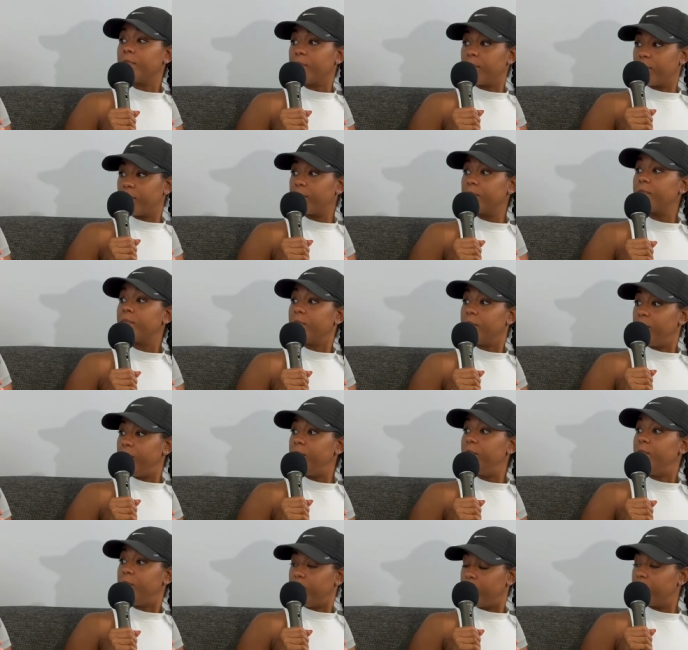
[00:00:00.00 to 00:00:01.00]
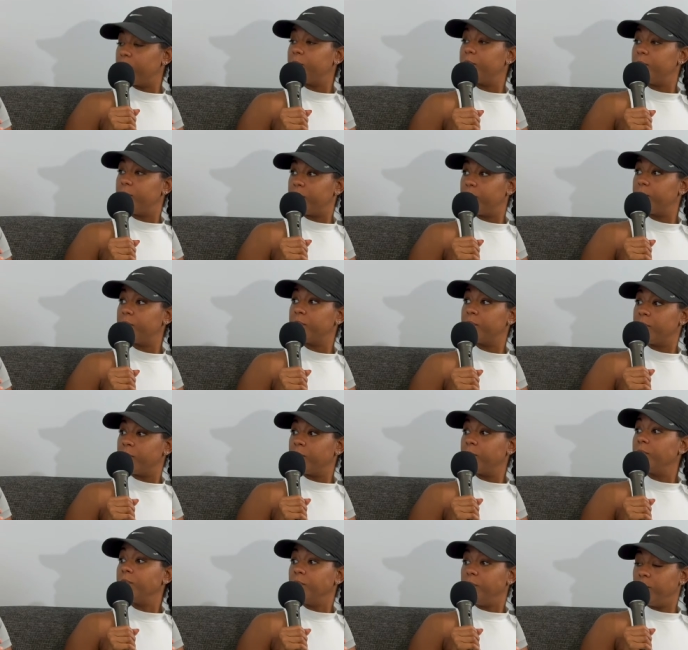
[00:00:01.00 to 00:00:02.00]
with where the baby should
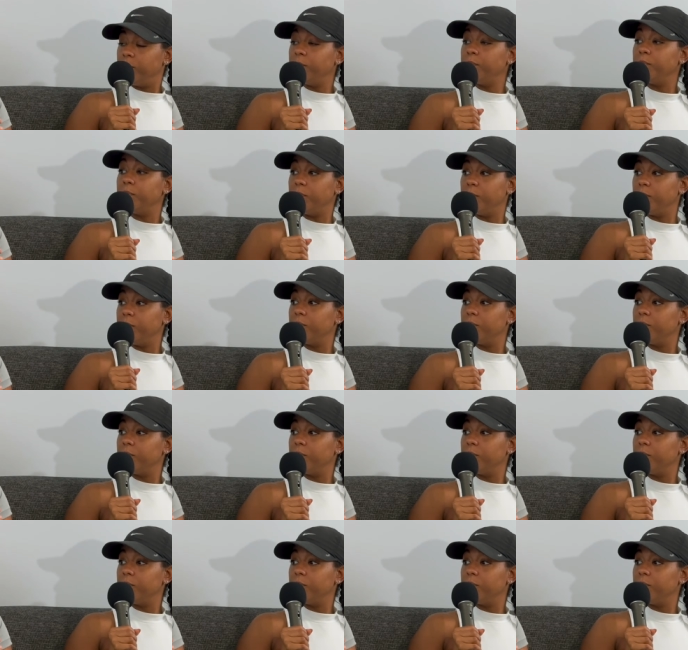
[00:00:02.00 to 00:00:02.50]
be. Mm-hmm.